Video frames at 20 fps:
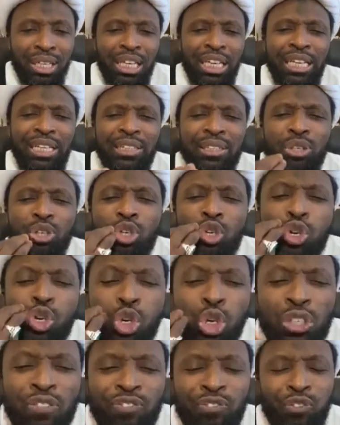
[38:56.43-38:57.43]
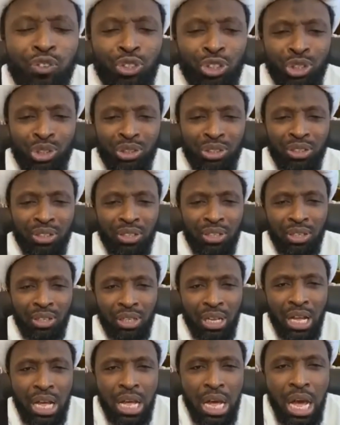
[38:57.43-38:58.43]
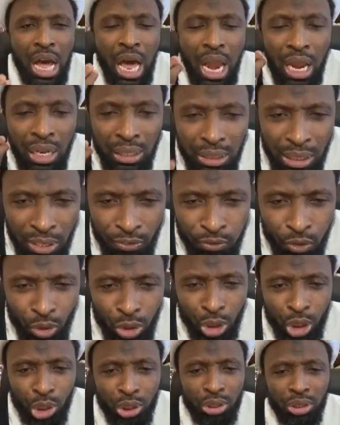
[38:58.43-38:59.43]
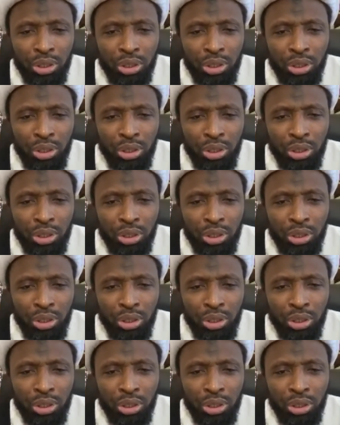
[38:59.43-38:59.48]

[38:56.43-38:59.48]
Eat good food, healthy food.